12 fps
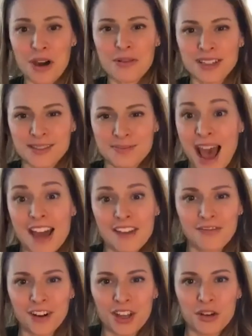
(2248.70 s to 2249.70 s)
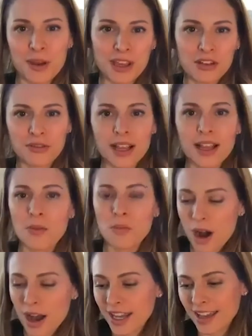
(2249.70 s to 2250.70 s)
is bad for you, but you really
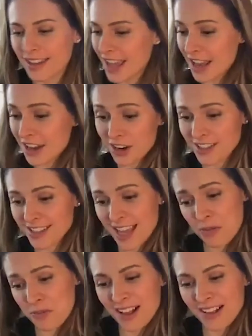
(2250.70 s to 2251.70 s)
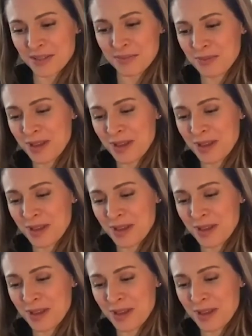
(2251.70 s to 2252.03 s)
want it, and you're saying, well,